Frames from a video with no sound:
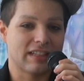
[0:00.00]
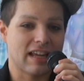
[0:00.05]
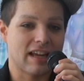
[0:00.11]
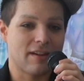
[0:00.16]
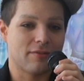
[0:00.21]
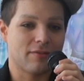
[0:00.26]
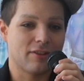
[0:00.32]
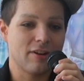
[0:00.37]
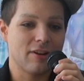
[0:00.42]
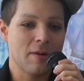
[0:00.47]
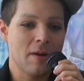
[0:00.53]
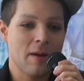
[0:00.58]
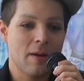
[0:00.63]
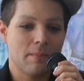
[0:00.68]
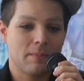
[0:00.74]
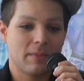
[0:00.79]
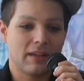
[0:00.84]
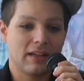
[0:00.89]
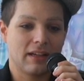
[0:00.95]
ever
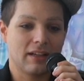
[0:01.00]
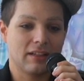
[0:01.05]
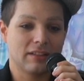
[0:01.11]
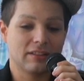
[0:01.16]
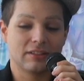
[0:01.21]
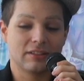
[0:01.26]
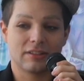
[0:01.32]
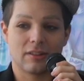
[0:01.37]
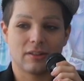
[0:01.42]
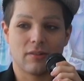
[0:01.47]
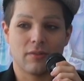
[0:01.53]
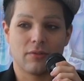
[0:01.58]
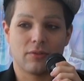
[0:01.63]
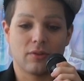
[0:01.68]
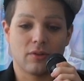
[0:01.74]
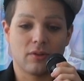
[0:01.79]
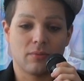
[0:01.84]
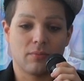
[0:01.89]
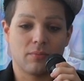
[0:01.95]
because of
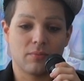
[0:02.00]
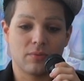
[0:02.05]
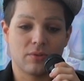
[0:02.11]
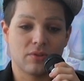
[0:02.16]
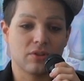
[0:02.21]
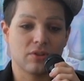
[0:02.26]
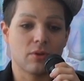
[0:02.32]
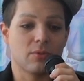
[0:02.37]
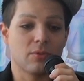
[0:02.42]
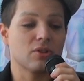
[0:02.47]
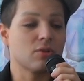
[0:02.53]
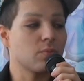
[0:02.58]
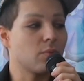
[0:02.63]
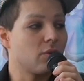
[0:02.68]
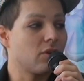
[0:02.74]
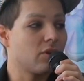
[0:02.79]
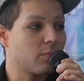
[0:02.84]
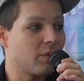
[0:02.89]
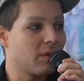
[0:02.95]
the so much
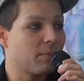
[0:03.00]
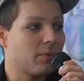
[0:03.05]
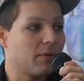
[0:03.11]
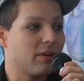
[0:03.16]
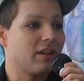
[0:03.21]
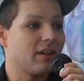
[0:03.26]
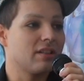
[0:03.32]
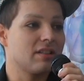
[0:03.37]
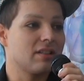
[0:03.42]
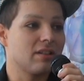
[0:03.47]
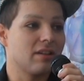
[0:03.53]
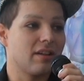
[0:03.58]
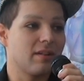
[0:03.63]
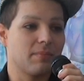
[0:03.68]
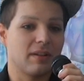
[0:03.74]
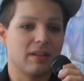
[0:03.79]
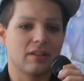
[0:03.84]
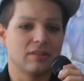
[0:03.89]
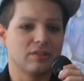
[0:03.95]
work we put into it.
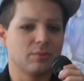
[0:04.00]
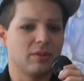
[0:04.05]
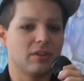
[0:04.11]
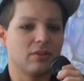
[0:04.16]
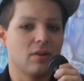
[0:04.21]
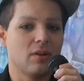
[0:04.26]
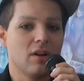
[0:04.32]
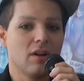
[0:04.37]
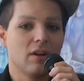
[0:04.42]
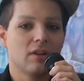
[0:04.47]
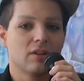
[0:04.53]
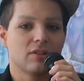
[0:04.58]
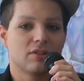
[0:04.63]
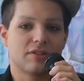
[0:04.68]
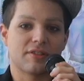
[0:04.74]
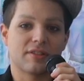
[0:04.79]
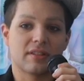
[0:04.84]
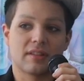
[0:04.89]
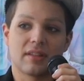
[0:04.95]
Because we don't
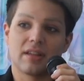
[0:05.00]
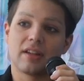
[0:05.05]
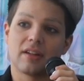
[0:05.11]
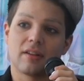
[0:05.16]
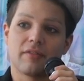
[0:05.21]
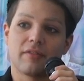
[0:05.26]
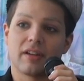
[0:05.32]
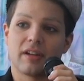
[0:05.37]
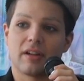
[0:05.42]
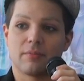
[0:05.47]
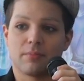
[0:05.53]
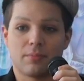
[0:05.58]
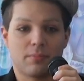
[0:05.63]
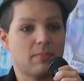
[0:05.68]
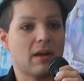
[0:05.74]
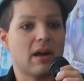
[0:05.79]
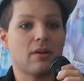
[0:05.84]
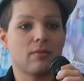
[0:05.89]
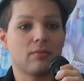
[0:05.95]
just think of it
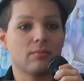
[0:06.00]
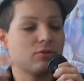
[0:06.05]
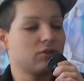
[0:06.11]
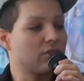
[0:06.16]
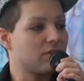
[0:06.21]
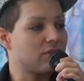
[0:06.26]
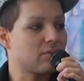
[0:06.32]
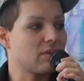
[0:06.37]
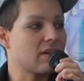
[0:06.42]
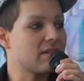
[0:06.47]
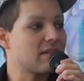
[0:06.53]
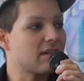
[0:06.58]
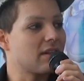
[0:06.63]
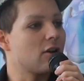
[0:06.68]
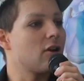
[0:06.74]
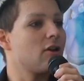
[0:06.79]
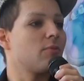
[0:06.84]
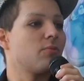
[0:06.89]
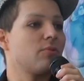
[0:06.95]
about just dressing
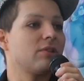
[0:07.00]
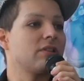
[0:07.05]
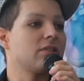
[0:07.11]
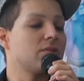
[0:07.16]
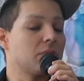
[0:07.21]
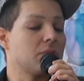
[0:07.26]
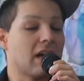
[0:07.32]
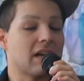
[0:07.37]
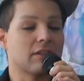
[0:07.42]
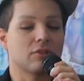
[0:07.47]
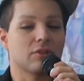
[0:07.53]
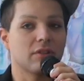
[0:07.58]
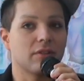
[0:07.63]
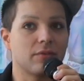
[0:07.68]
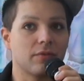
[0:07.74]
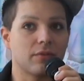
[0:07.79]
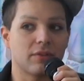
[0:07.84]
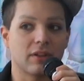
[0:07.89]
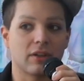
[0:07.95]
up. We actually
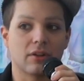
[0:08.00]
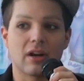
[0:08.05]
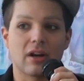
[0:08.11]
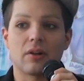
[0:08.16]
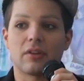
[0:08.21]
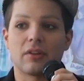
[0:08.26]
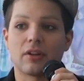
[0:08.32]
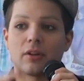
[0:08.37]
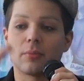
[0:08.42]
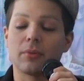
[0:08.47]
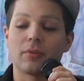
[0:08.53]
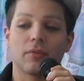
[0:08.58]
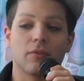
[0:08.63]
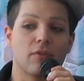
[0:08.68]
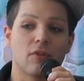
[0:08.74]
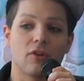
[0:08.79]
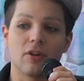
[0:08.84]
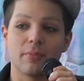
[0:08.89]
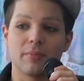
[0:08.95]
figure out like a
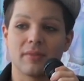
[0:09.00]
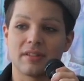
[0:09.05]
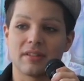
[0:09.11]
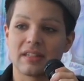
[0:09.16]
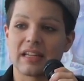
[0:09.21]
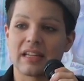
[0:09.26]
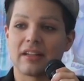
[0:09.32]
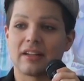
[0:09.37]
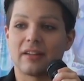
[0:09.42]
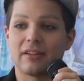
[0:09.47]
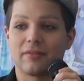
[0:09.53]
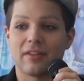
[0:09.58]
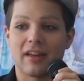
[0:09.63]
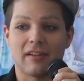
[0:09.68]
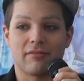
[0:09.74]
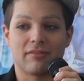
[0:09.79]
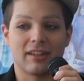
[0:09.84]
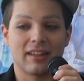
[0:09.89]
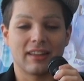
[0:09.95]
performance out of
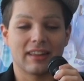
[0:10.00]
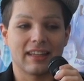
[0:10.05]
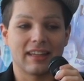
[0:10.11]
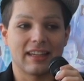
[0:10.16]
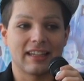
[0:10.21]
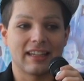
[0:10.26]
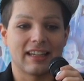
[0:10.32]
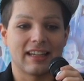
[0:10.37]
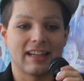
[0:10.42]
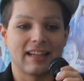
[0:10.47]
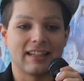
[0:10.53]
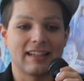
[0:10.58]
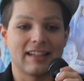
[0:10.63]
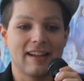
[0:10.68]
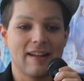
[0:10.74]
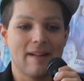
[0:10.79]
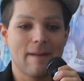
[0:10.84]
everything. And